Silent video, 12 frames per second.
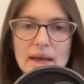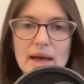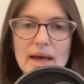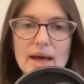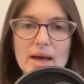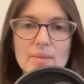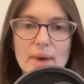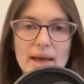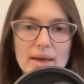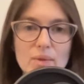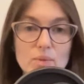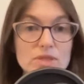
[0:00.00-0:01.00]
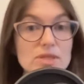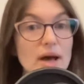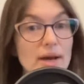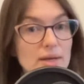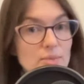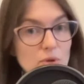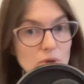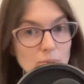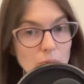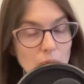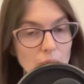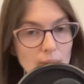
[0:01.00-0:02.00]
Um, I was not a computer
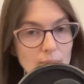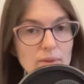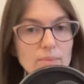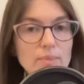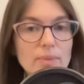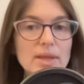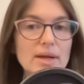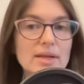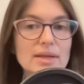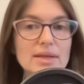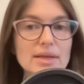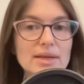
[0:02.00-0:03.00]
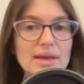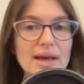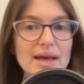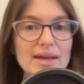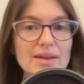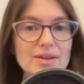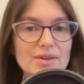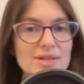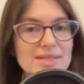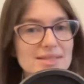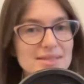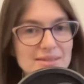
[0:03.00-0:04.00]
programmer, but luckily, uh,
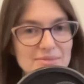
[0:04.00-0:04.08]
Chris,